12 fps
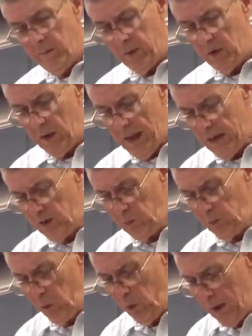So that's
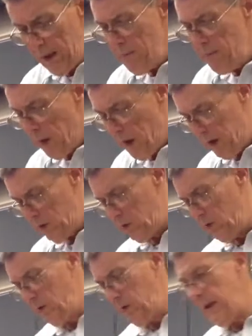pretty
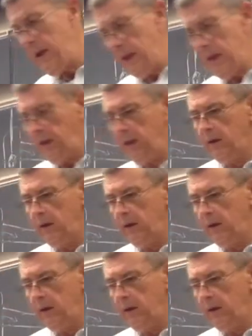much it.